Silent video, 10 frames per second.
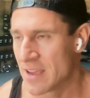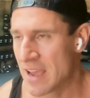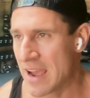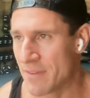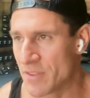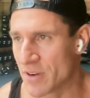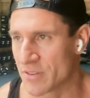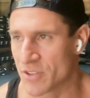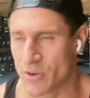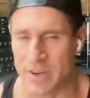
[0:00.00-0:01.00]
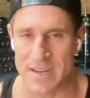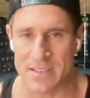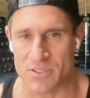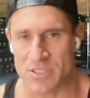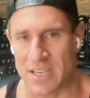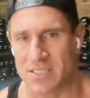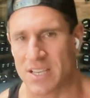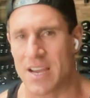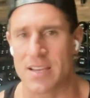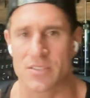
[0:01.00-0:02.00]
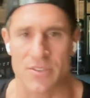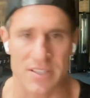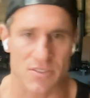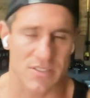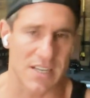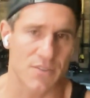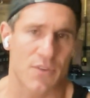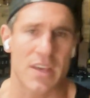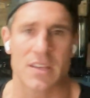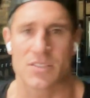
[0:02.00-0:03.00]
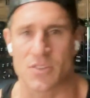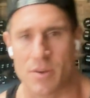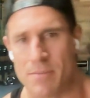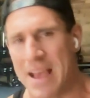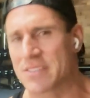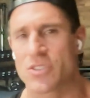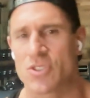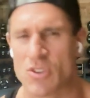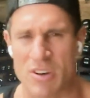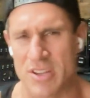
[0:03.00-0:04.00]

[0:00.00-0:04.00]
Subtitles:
have their degree in exercise science or exercise phys or their master's degree.